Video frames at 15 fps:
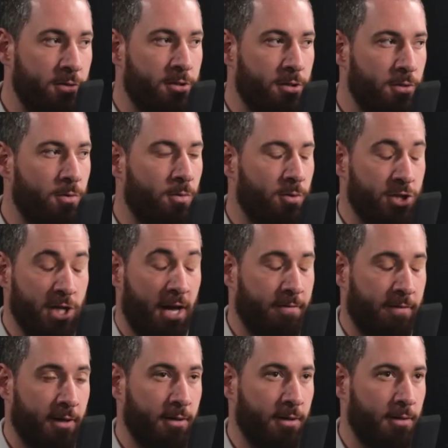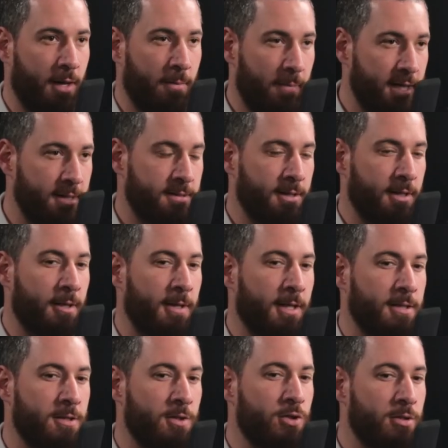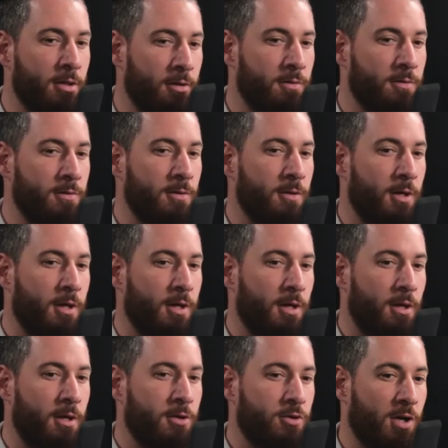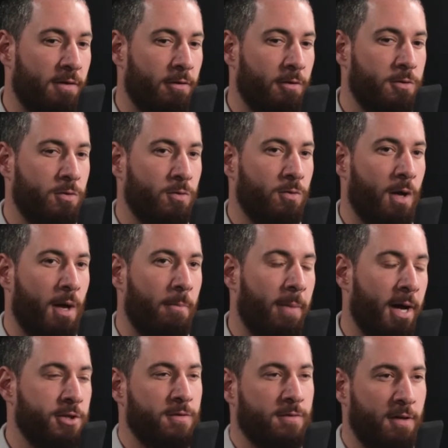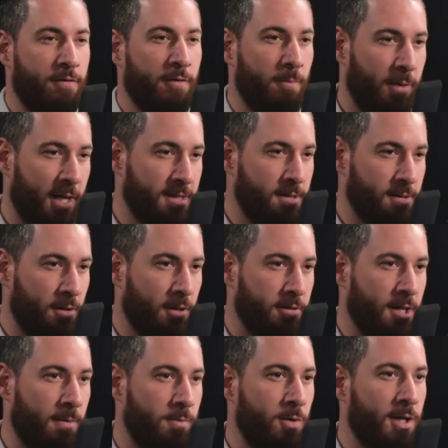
you do, which I find amazing, is you don't travel to a bunch of different places all the time.